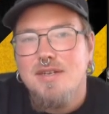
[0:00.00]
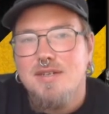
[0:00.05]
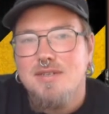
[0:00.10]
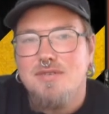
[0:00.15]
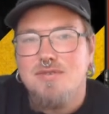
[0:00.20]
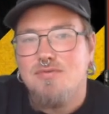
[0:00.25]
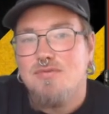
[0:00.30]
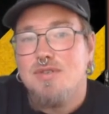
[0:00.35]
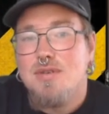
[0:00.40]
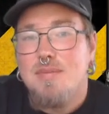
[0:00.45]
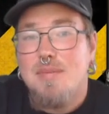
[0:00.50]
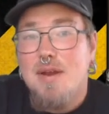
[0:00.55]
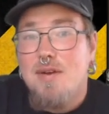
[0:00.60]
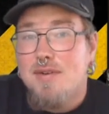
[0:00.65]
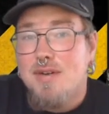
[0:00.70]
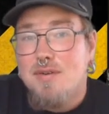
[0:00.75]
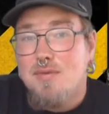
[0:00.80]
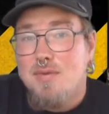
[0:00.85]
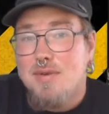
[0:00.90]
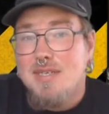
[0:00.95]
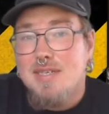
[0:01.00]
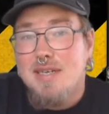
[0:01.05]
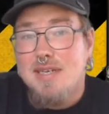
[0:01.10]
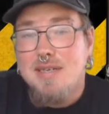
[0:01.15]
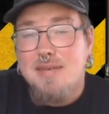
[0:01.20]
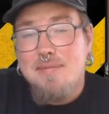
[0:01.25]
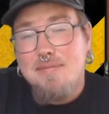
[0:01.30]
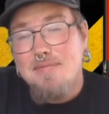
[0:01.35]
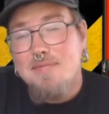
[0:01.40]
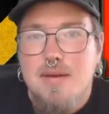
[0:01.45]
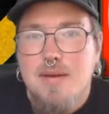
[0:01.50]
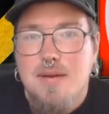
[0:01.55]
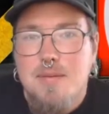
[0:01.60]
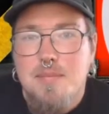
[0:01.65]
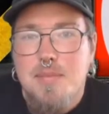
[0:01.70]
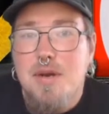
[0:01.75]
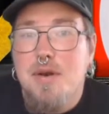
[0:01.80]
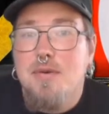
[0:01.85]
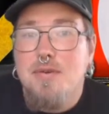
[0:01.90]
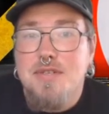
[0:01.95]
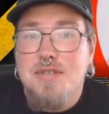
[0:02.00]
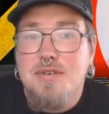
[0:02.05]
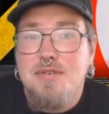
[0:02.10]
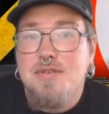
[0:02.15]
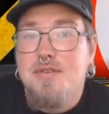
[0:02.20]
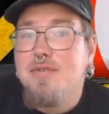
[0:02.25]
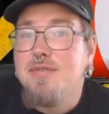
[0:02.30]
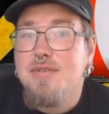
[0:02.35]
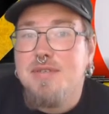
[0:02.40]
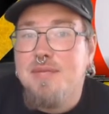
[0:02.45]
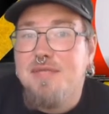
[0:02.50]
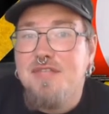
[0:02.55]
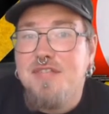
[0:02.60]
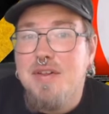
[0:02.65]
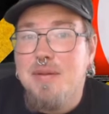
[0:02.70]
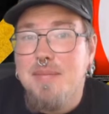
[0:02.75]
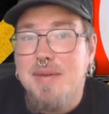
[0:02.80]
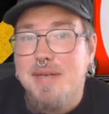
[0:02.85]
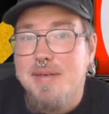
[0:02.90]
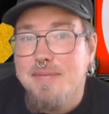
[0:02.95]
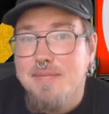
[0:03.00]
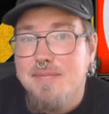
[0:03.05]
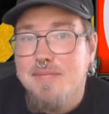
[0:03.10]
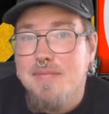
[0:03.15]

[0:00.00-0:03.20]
do some errand questing, but also to do some filming.